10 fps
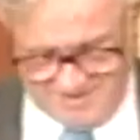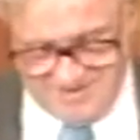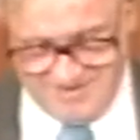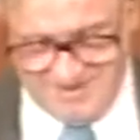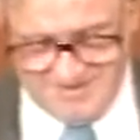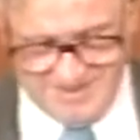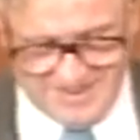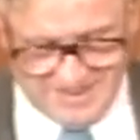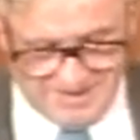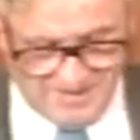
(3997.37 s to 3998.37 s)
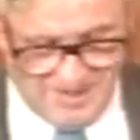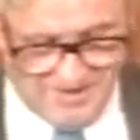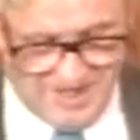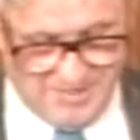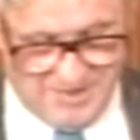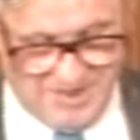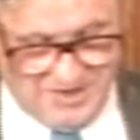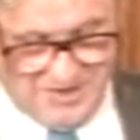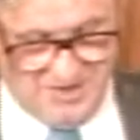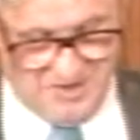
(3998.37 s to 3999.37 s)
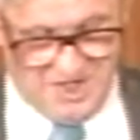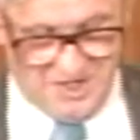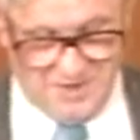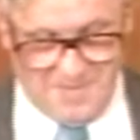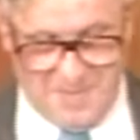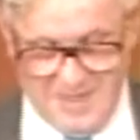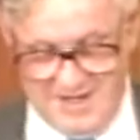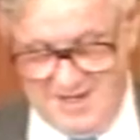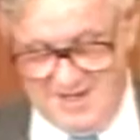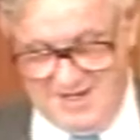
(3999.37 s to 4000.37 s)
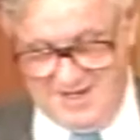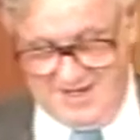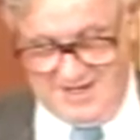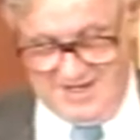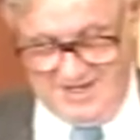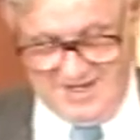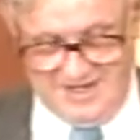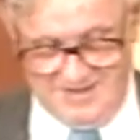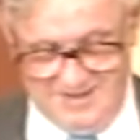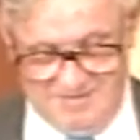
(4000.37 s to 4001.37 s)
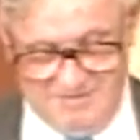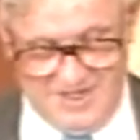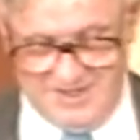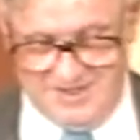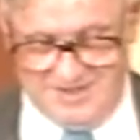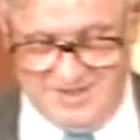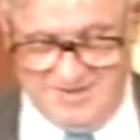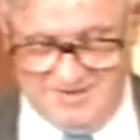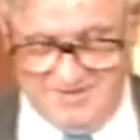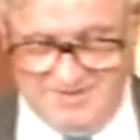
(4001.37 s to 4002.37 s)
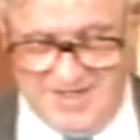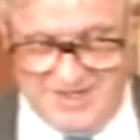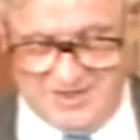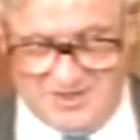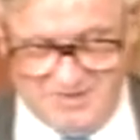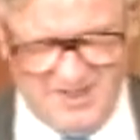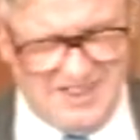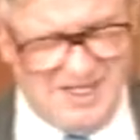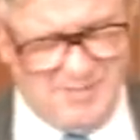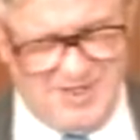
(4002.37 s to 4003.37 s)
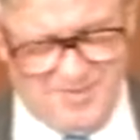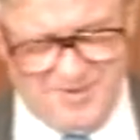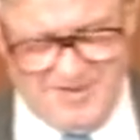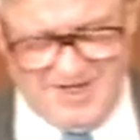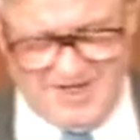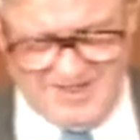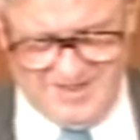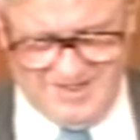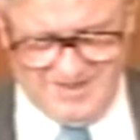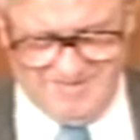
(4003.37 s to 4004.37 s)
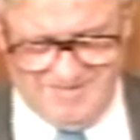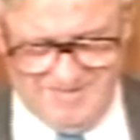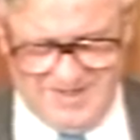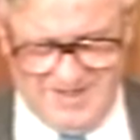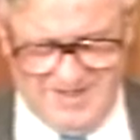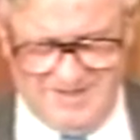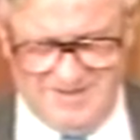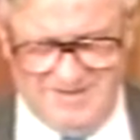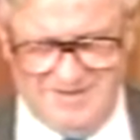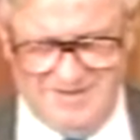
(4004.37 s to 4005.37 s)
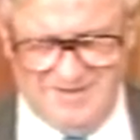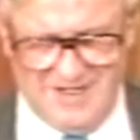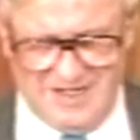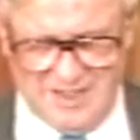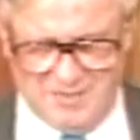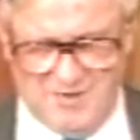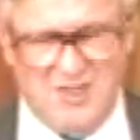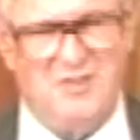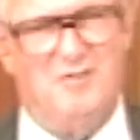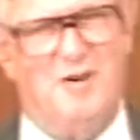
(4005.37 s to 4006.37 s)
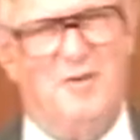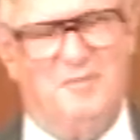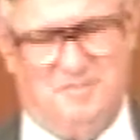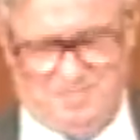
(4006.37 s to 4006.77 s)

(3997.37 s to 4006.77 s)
That's the way you copied things in those days. And Wallace made us all read that paper and get inspiration from it.